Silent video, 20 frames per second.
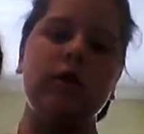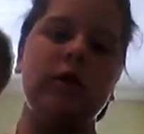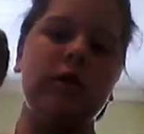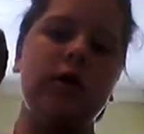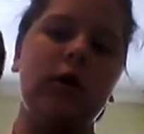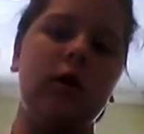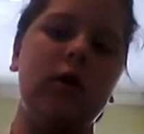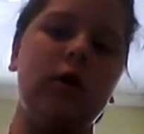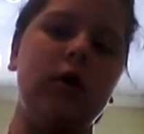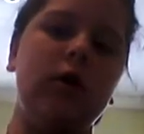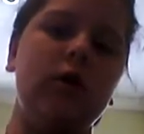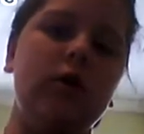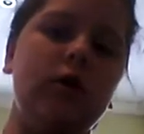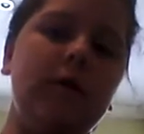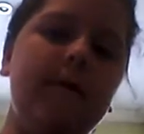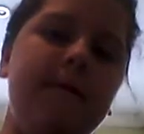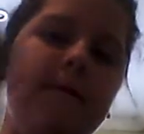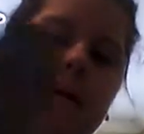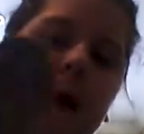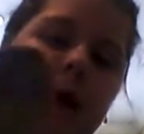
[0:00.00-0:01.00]
to the good
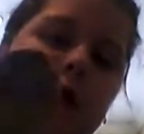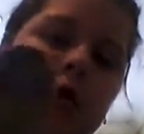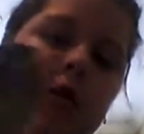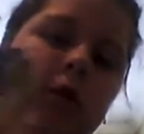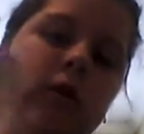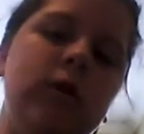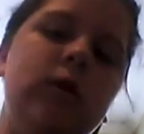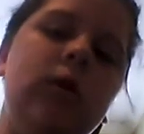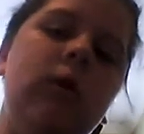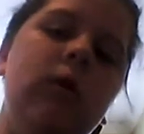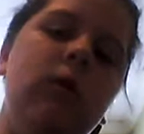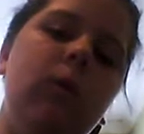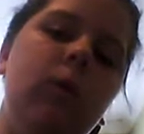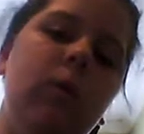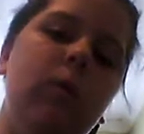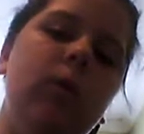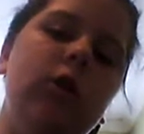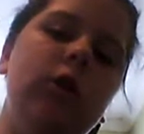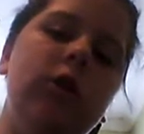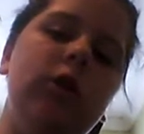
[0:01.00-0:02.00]
old-fashioned
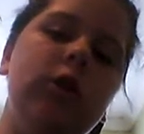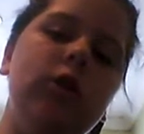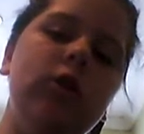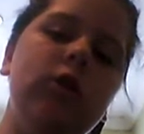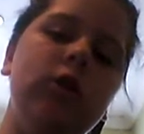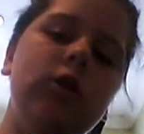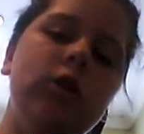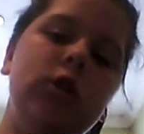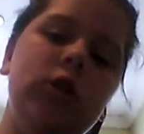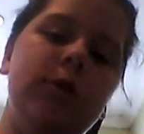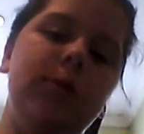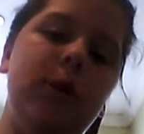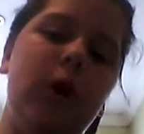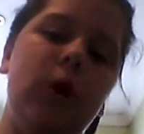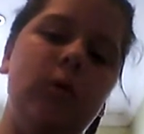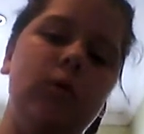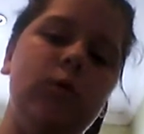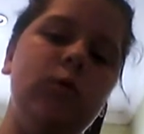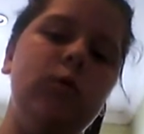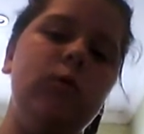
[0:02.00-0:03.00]
wooden
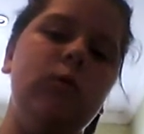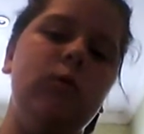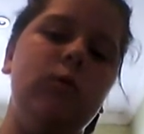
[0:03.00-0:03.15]
spoon,